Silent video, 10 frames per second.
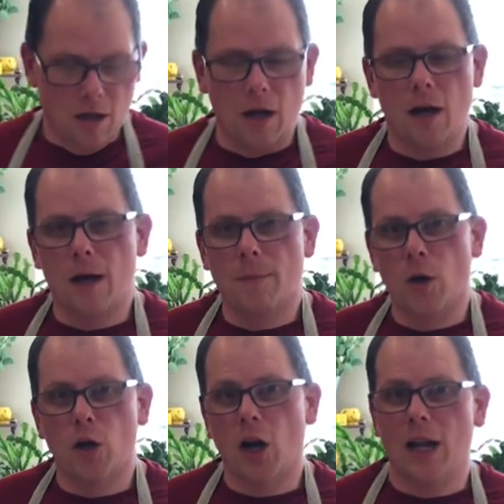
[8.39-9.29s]
On
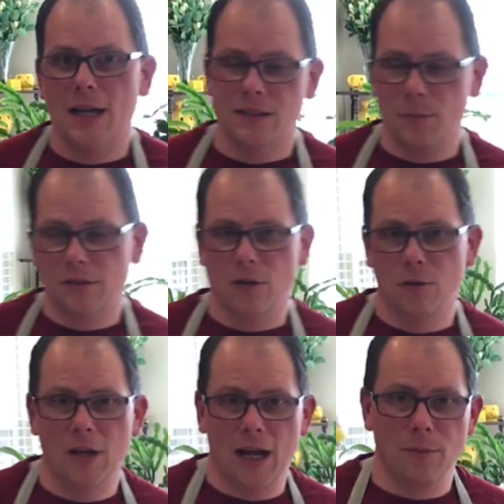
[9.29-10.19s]
our last episode, I